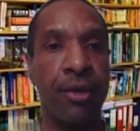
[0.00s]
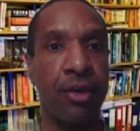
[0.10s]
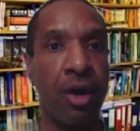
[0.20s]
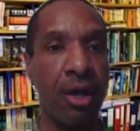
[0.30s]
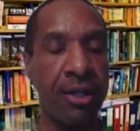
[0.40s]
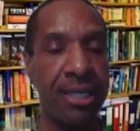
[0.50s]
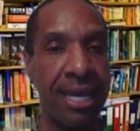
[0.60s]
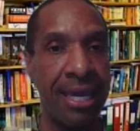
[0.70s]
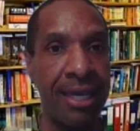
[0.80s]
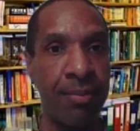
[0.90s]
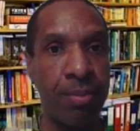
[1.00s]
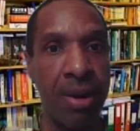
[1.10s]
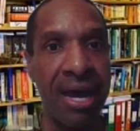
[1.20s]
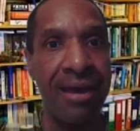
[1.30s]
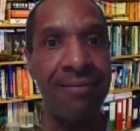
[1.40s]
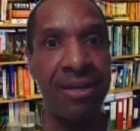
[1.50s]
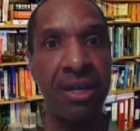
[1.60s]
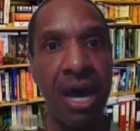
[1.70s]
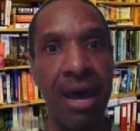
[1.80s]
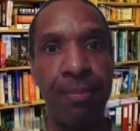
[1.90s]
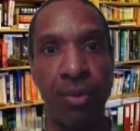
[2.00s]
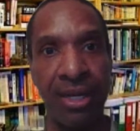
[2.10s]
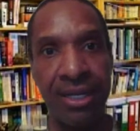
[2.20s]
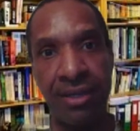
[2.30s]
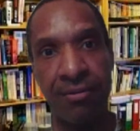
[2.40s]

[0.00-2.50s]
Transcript: called a private operating